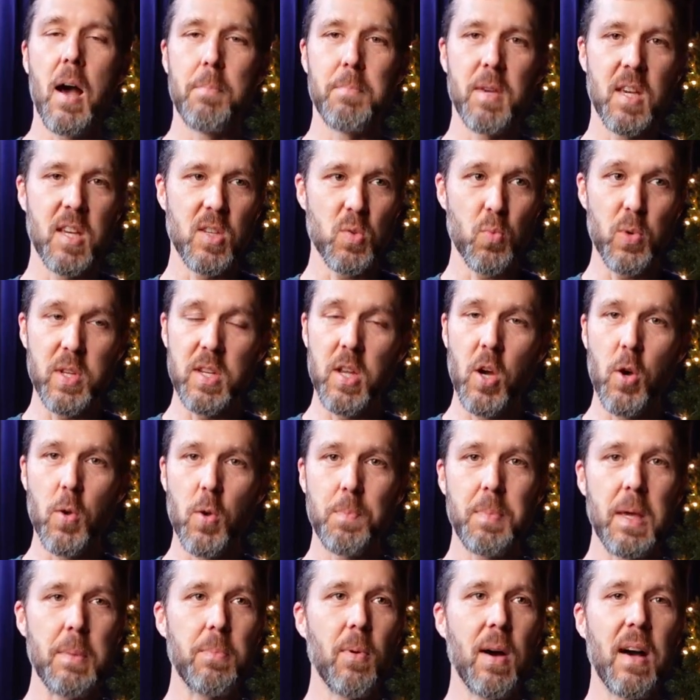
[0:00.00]
because we know
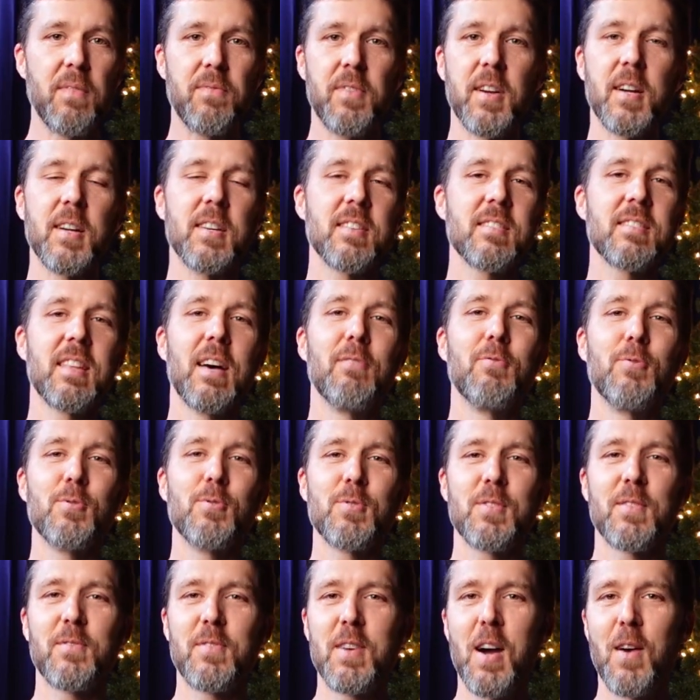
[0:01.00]
people have various
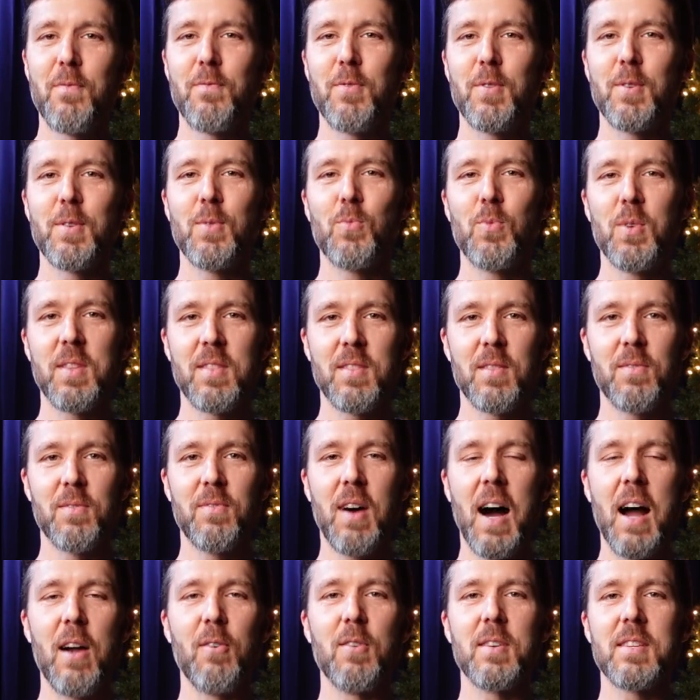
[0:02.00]
levels of comfort with the
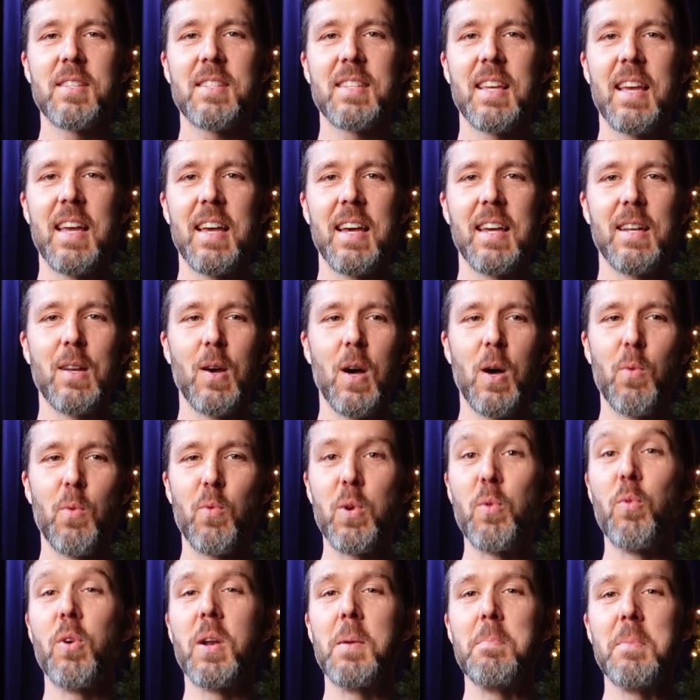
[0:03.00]
virus, and we
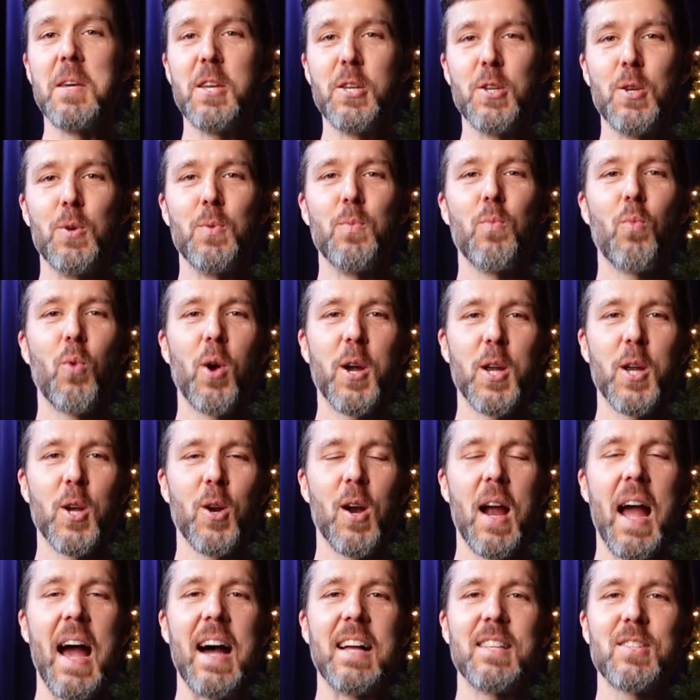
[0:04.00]
want to meet you where
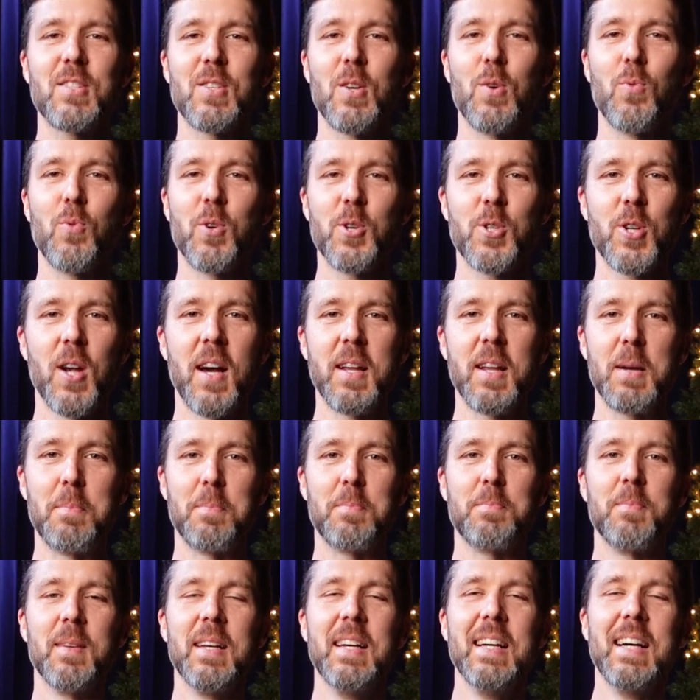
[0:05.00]
you're at. So we're trying to
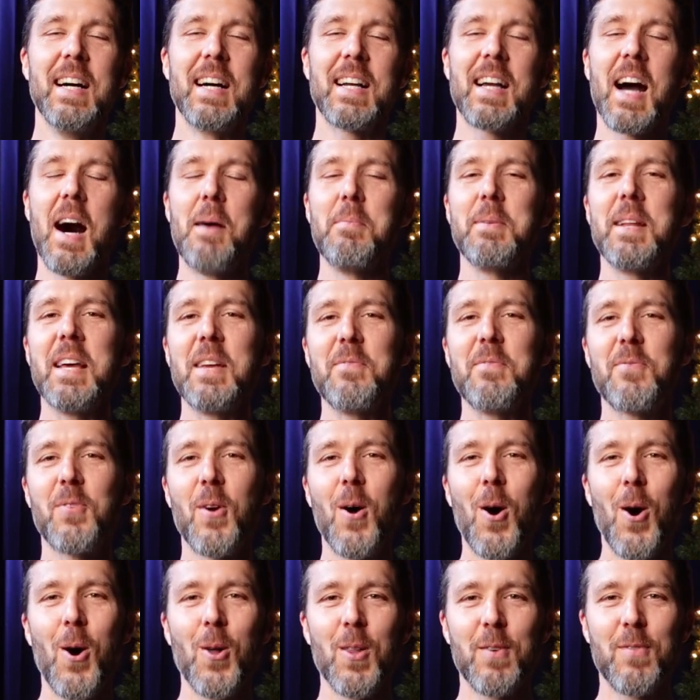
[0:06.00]
accommodate for
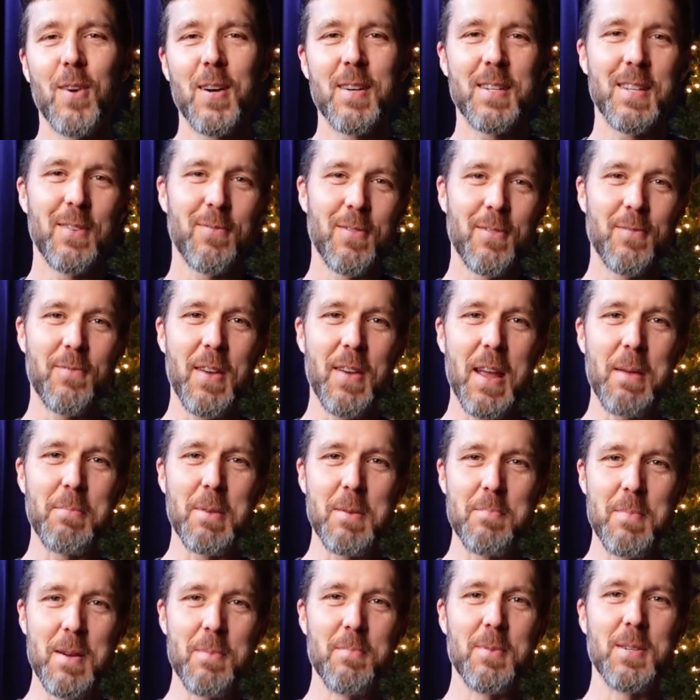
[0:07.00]
all of our different family
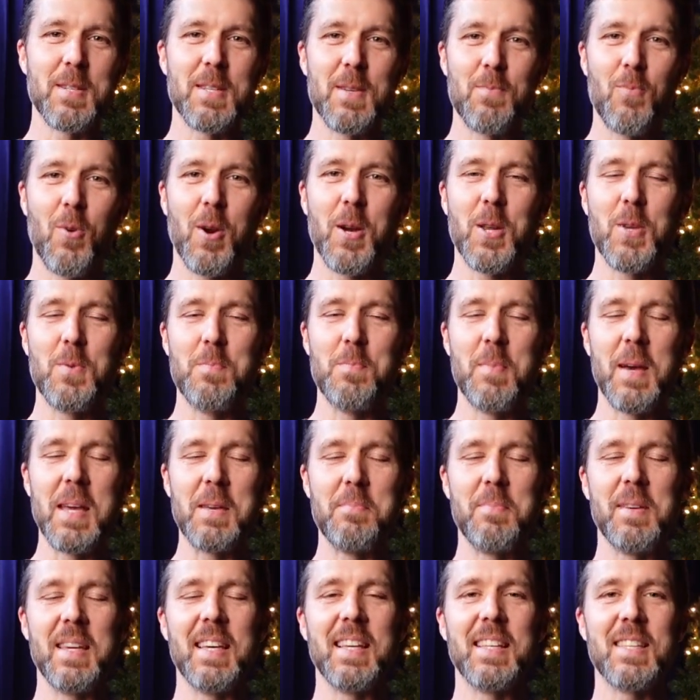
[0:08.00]
members and where you may
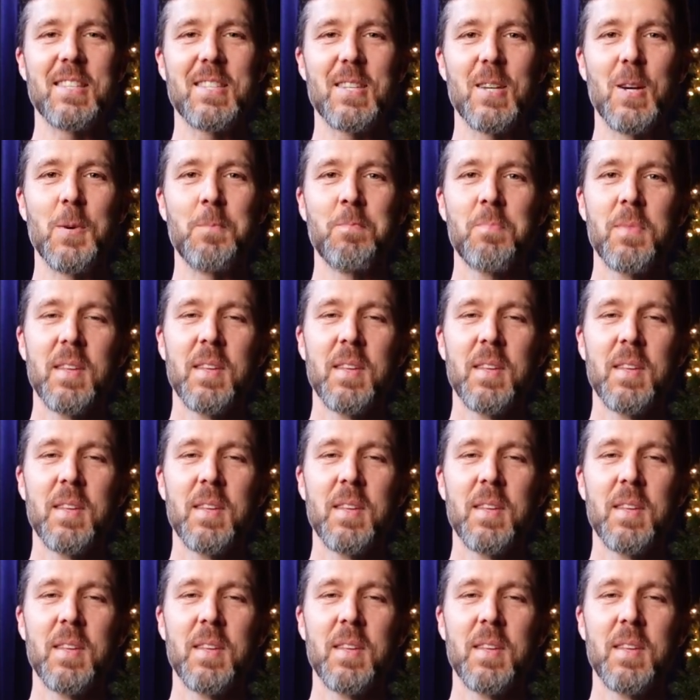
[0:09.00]
be. So,